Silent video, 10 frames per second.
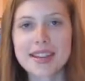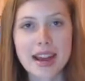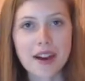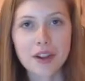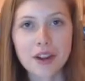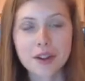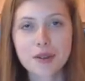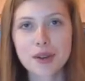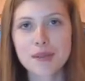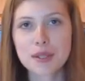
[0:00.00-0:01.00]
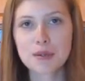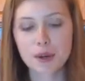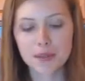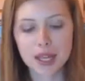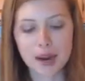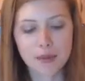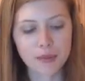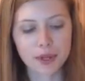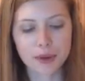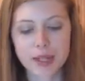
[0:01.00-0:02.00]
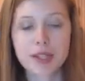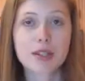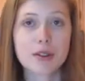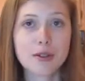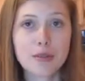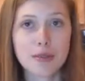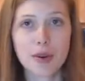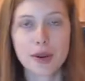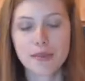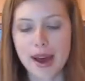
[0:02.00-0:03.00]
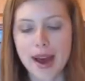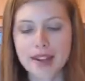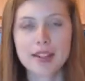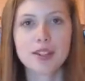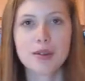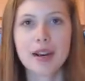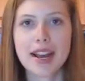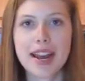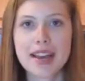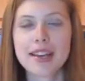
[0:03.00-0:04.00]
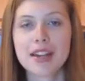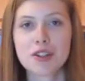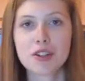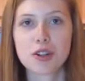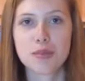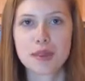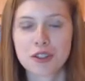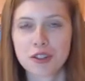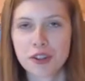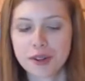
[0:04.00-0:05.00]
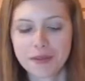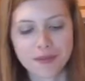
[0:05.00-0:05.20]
Now that our cream is warmed up, we're going to slowly pour it back into our egg and sugar mixture.